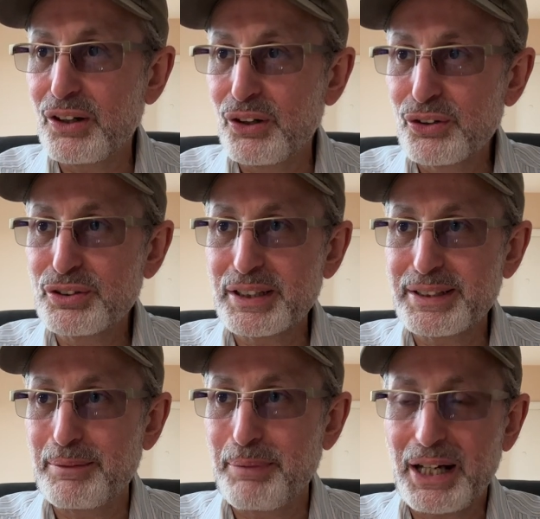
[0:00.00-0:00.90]
on the
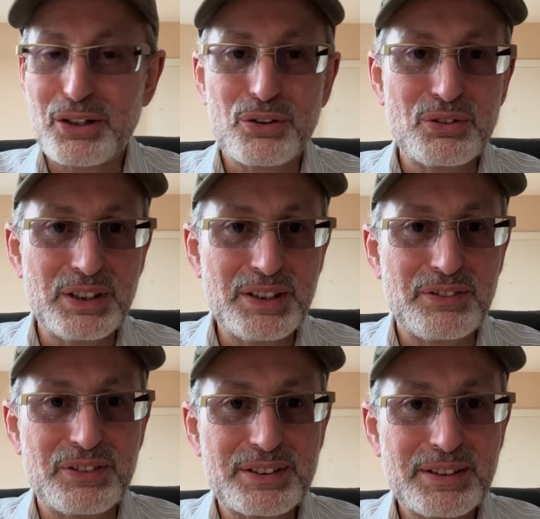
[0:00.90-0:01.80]
tobacco
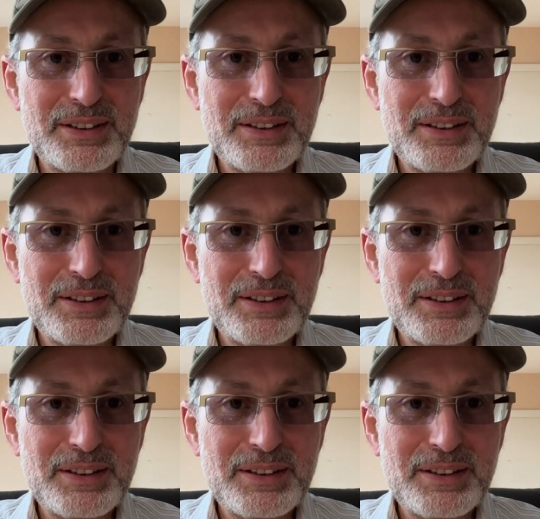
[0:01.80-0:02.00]
leaves.